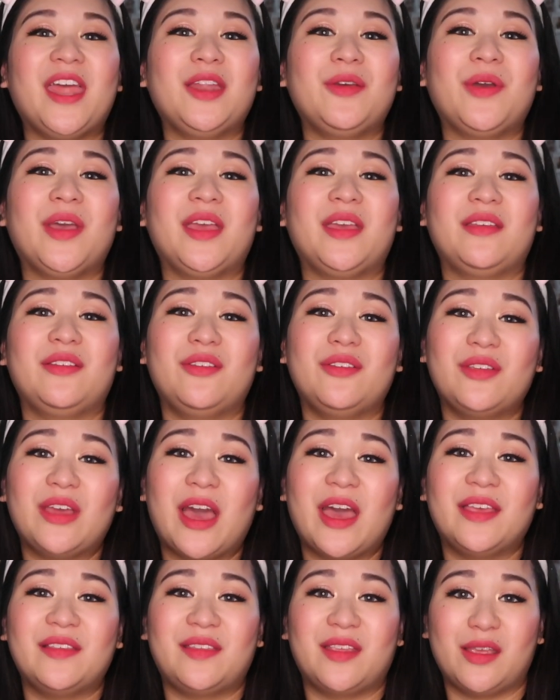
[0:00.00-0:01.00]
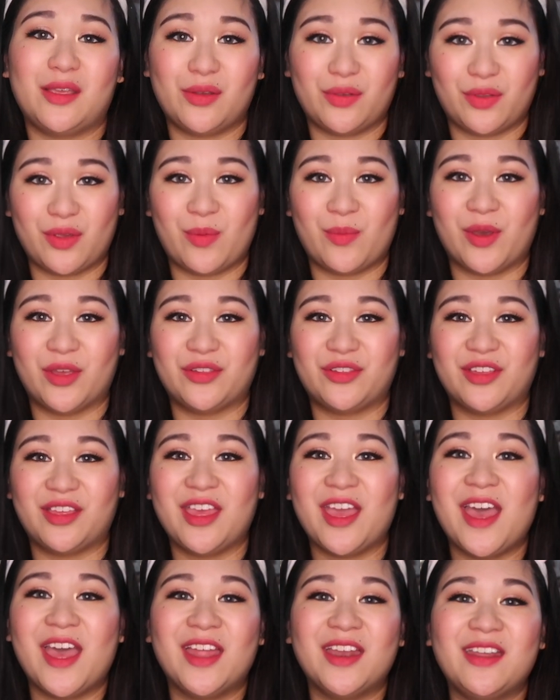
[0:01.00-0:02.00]
anyway, you guys, thank you so much
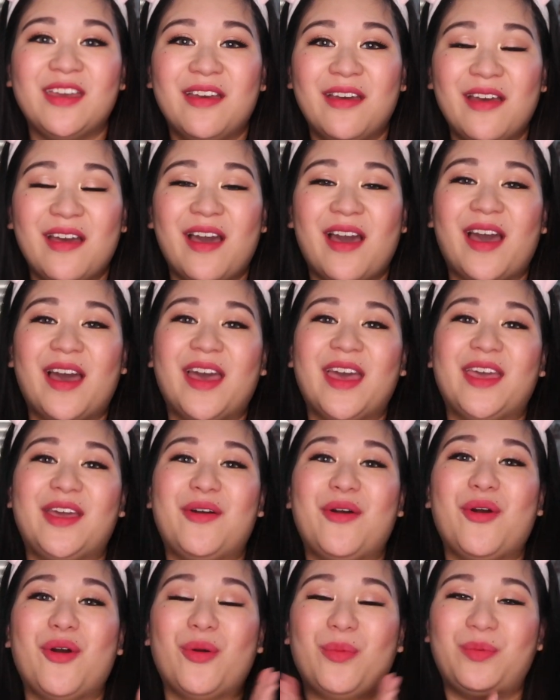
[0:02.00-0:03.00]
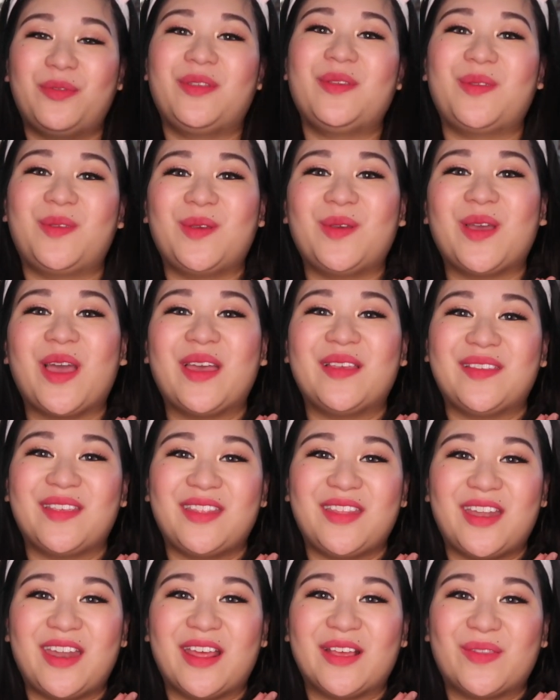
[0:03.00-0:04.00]
again. I hope to see you guys
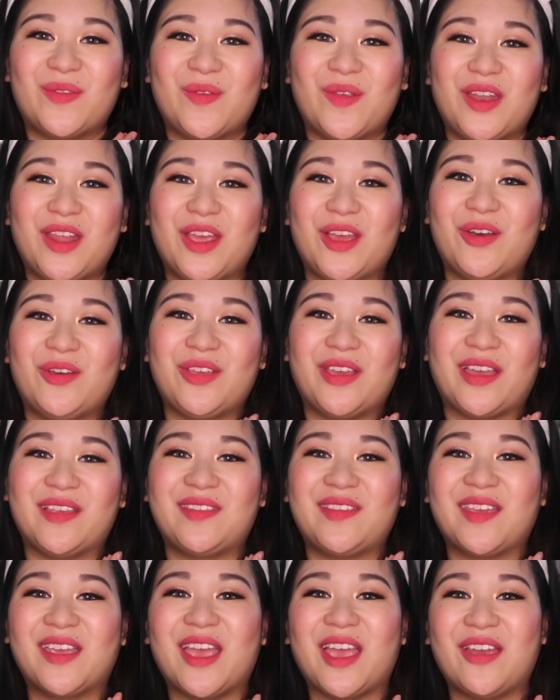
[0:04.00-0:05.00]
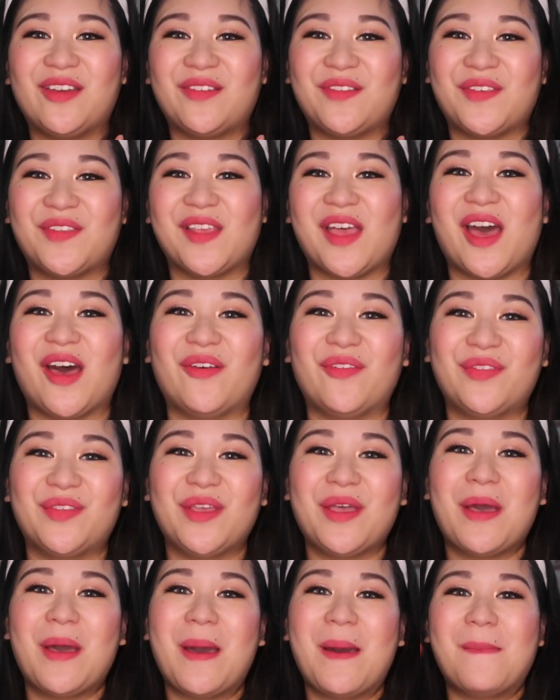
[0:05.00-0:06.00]
in the next video. You guys take care of yourselves.
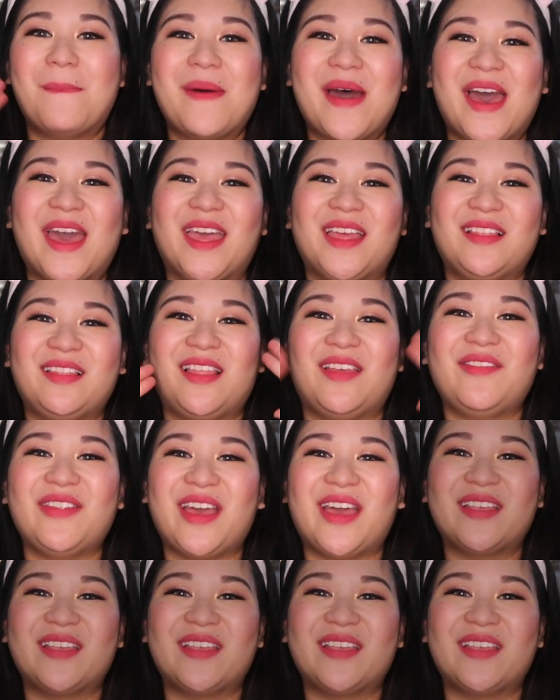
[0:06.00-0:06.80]
Bye. Love you